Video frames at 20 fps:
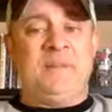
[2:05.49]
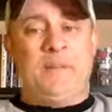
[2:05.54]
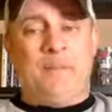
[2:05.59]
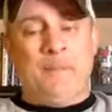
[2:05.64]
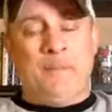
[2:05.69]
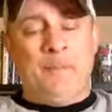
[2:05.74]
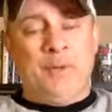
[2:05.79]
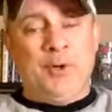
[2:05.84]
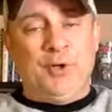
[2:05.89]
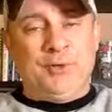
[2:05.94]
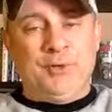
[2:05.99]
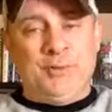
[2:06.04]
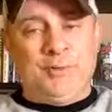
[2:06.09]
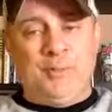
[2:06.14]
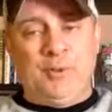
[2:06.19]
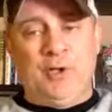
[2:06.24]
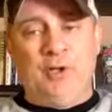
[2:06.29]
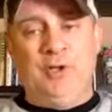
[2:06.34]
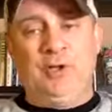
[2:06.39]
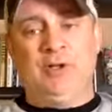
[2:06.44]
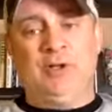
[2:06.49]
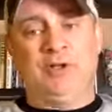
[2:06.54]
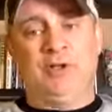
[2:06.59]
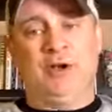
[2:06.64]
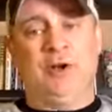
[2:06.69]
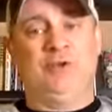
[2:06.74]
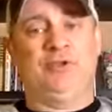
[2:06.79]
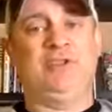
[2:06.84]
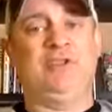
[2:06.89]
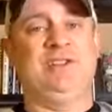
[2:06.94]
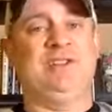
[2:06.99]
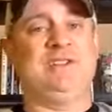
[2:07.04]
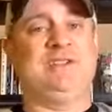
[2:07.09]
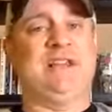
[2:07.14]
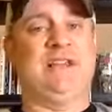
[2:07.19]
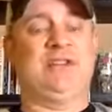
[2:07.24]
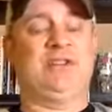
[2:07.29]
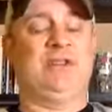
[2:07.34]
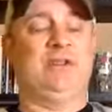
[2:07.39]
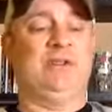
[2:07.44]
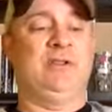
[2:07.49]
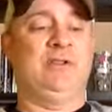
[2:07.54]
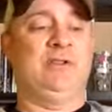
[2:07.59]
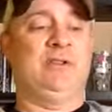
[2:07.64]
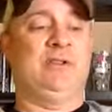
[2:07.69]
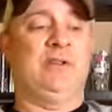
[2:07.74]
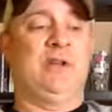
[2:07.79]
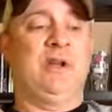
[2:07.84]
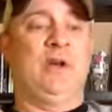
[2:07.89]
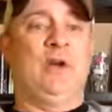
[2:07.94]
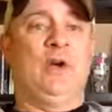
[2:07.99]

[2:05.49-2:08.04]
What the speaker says: multiple coaching sessions